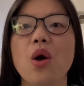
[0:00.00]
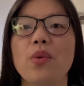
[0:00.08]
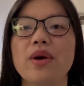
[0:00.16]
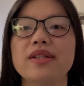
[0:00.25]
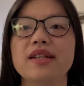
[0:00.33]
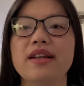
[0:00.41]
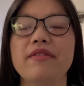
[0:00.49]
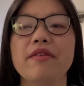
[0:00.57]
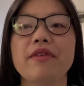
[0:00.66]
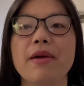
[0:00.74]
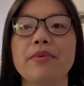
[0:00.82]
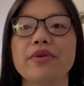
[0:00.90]
with liver
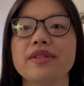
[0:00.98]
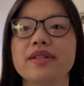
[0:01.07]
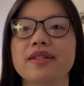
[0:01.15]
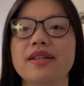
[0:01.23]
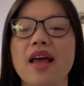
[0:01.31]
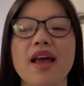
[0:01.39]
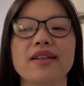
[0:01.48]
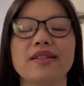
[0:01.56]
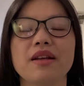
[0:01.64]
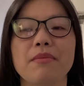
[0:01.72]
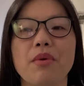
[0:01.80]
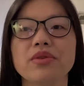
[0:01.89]
fibrosis
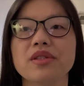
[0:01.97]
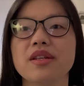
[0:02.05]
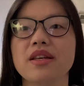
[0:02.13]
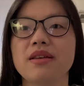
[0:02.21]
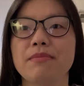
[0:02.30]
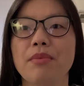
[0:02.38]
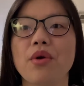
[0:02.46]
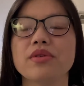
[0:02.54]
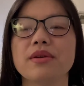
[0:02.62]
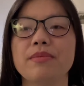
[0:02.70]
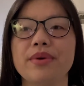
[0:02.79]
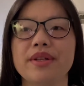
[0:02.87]
as the most
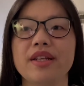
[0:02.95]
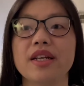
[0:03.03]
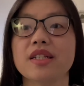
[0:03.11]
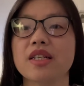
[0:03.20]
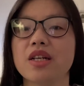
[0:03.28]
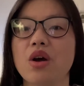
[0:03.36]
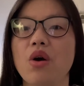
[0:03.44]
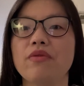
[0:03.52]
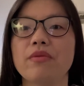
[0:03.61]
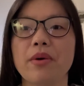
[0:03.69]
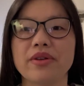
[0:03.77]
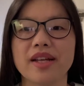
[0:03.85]
important predictor
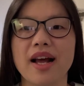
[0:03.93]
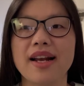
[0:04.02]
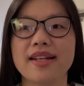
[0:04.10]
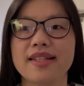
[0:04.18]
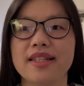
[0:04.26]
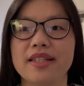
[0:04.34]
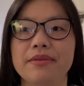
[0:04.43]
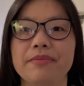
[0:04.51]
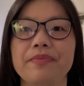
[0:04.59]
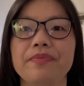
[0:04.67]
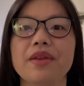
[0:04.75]
of mortality.